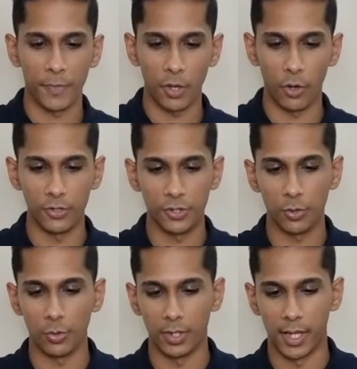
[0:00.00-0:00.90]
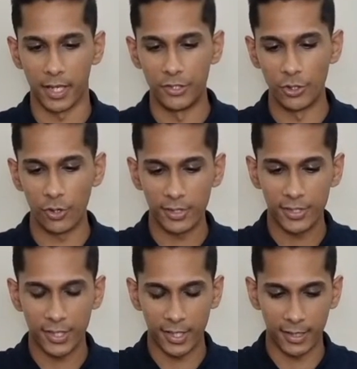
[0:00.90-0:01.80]
also with a
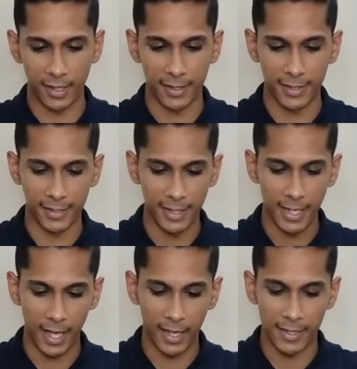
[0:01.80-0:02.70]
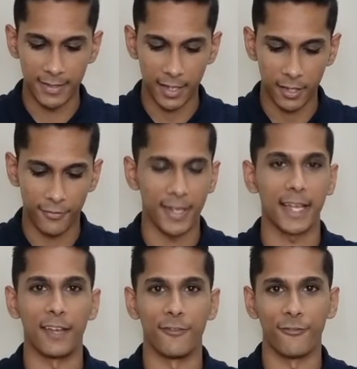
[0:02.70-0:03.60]
drawstring right here, and it's kind of like
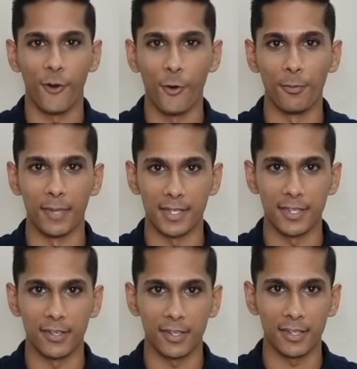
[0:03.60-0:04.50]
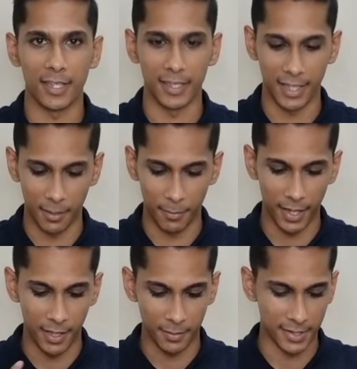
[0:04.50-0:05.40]
a foam material that they
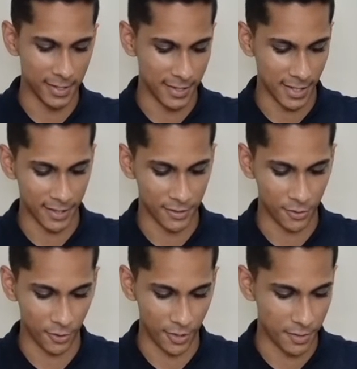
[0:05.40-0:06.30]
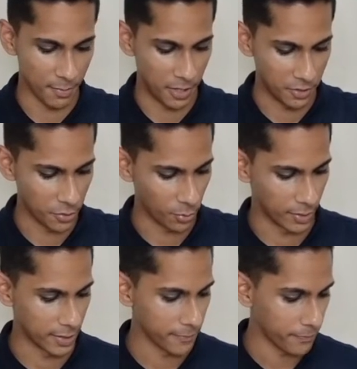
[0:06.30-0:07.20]
made up this entire storage pouch with.
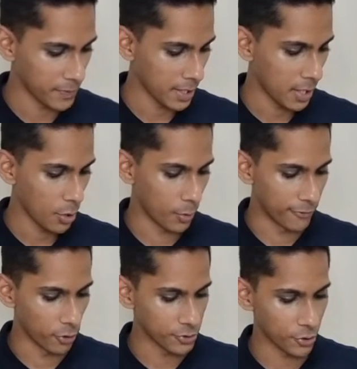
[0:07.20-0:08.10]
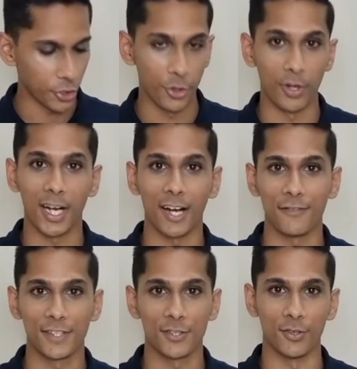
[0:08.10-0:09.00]
We've also got your
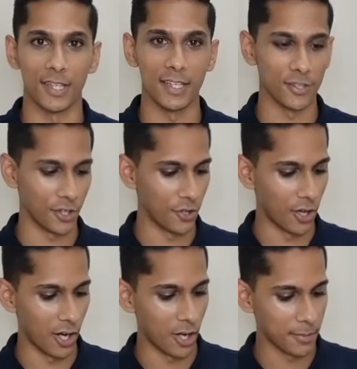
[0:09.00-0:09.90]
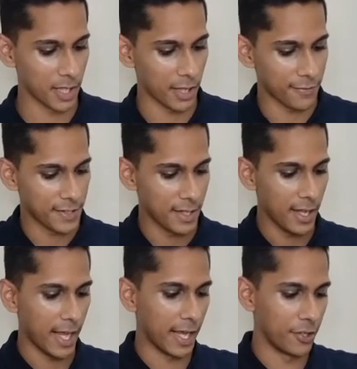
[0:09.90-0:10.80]
cuffs, so these are your arm cuffs
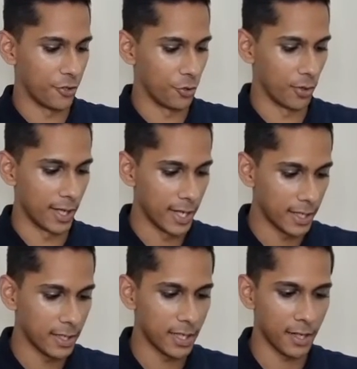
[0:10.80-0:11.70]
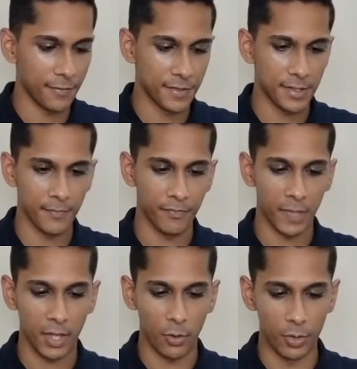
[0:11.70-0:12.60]
and your leg cuffs,
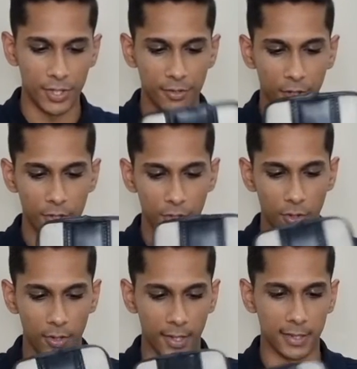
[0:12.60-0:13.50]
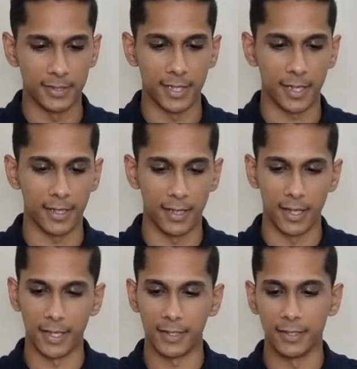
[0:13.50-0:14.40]
which is going to look exactly
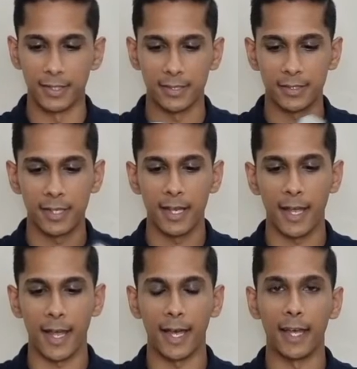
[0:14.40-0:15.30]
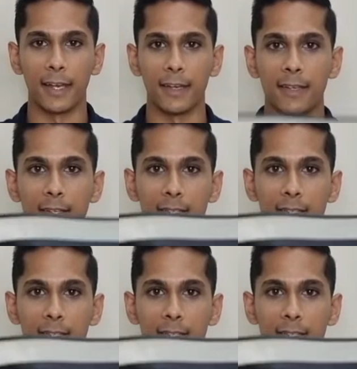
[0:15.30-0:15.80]
like this. And